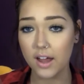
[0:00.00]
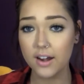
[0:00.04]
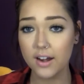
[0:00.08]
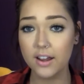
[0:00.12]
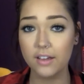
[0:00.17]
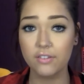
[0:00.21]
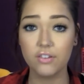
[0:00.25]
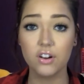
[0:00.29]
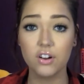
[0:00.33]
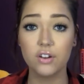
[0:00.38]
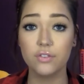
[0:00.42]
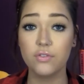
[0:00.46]

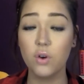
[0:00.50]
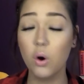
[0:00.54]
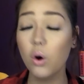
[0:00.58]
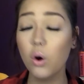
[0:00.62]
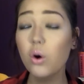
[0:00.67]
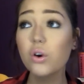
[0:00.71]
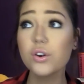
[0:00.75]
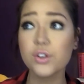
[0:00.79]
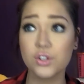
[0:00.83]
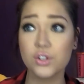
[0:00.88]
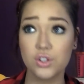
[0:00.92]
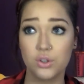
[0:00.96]
I've heard of
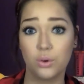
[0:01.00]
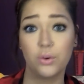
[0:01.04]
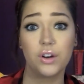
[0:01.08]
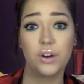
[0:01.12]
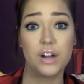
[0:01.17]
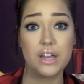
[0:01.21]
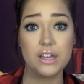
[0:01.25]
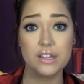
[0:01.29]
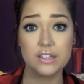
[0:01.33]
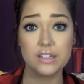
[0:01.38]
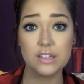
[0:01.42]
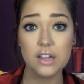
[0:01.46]
horror
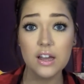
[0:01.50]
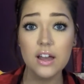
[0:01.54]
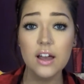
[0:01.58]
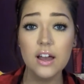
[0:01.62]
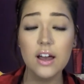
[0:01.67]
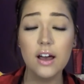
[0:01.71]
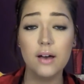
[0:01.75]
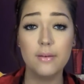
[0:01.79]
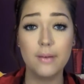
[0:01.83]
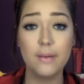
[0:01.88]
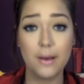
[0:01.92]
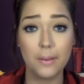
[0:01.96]
stories
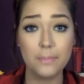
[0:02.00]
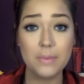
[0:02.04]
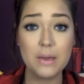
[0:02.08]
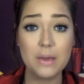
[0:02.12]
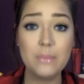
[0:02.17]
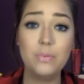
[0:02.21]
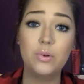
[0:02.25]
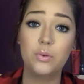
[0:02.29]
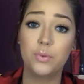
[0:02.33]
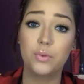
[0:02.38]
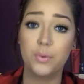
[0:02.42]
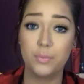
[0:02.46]
about
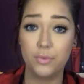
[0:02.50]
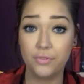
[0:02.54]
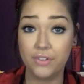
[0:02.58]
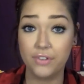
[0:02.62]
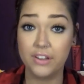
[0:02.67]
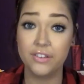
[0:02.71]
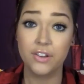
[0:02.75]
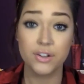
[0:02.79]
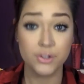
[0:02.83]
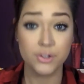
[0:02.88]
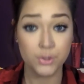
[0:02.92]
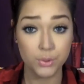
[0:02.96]
people removing
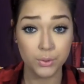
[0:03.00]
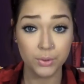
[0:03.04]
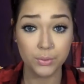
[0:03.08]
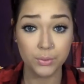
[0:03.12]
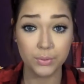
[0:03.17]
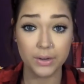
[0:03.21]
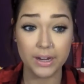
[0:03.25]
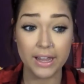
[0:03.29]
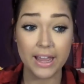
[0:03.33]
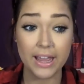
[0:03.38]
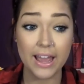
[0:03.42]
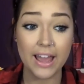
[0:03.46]
their
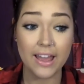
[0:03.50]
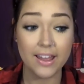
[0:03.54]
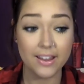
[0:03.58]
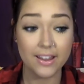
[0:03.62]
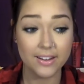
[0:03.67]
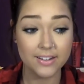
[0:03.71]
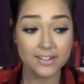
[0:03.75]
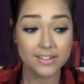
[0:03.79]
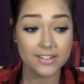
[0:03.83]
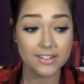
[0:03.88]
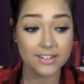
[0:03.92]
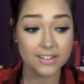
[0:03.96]
jewelry
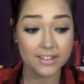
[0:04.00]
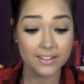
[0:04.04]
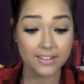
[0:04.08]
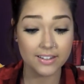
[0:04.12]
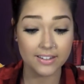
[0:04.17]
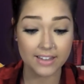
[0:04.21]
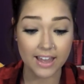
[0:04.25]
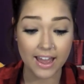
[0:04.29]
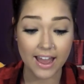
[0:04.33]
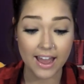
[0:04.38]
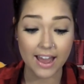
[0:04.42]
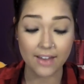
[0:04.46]
and
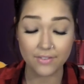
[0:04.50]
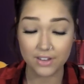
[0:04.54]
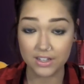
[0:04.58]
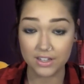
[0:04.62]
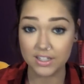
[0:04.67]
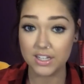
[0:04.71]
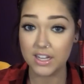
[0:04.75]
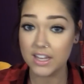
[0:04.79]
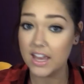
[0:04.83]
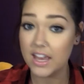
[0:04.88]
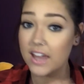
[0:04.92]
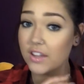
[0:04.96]
having
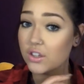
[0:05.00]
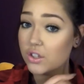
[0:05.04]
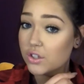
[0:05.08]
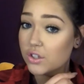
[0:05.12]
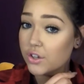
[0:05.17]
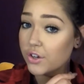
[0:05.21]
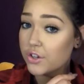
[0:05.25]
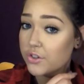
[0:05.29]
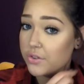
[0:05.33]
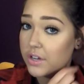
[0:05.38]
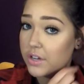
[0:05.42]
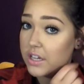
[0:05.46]
to get
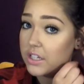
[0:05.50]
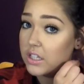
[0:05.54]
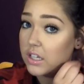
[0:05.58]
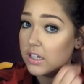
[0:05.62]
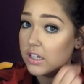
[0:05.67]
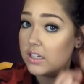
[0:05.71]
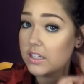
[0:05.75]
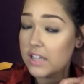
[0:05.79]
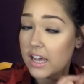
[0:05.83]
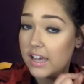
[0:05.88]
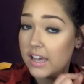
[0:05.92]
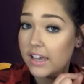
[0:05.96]
surgery to
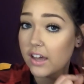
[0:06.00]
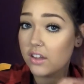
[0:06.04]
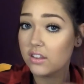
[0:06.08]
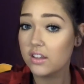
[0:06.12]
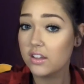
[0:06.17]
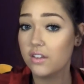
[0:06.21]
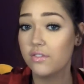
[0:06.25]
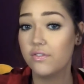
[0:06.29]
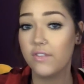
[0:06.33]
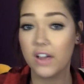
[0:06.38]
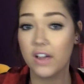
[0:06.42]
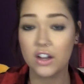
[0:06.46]
take out the
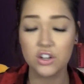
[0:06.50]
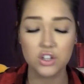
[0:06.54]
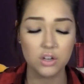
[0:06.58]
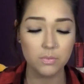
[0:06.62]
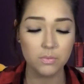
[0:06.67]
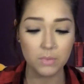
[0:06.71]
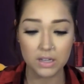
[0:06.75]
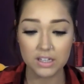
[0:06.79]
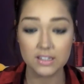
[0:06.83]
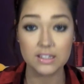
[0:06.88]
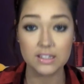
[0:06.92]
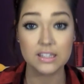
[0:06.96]
infection
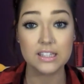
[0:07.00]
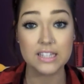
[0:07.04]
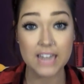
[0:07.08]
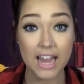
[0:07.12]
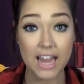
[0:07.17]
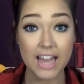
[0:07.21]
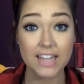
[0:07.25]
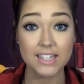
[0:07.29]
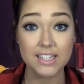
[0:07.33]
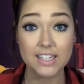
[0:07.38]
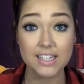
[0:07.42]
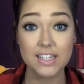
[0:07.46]
because it's
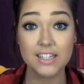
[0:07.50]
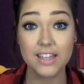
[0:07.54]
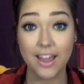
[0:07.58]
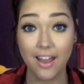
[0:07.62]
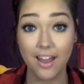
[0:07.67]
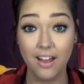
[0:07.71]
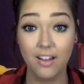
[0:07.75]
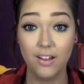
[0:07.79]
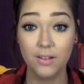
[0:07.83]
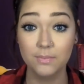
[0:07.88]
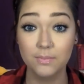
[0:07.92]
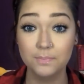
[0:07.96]
nasty as
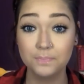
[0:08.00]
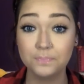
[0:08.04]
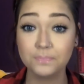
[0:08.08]
hell.